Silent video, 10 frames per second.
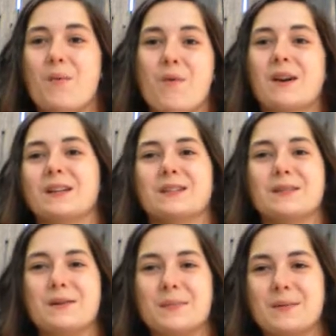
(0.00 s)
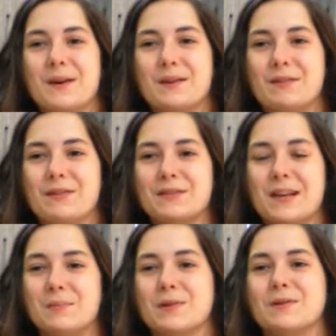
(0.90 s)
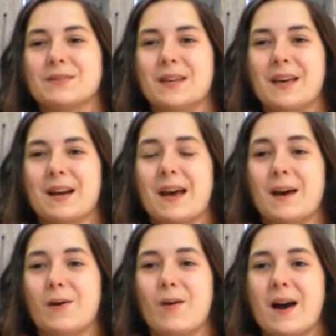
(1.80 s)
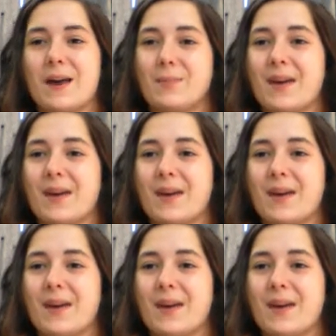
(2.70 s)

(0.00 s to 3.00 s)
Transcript: wanting to know about my cloth diapers and how I